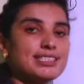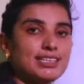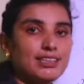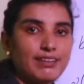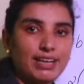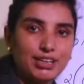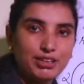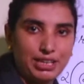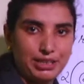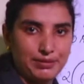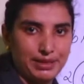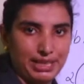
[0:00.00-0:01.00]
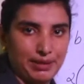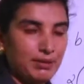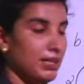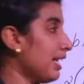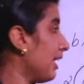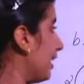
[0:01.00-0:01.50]
the value of x.
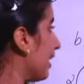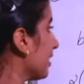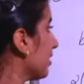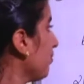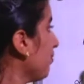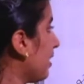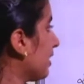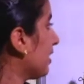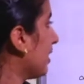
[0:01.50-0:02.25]
Length and breadth